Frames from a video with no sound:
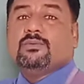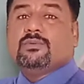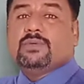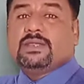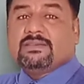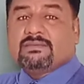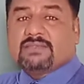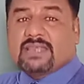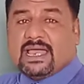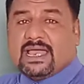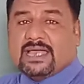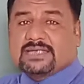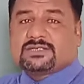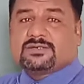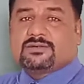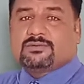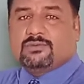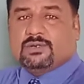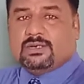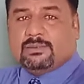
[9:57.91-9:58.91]
in
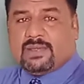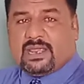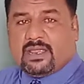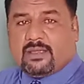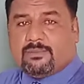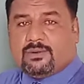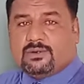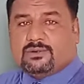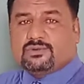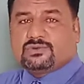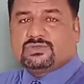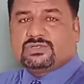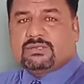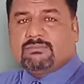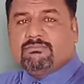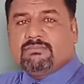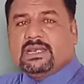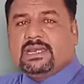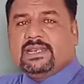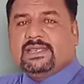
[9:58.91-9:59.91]
that we will be able to see
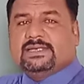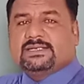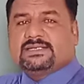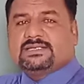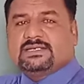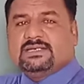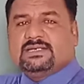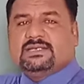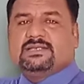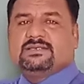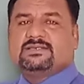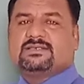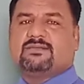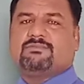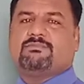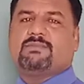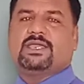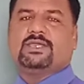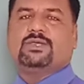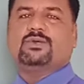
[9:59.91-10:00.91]
millions
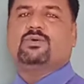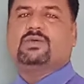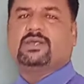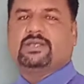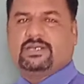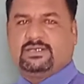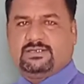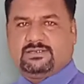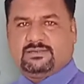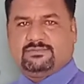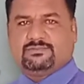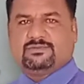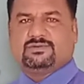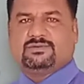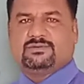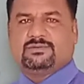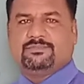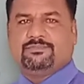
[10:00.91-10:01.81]
of microorganisms.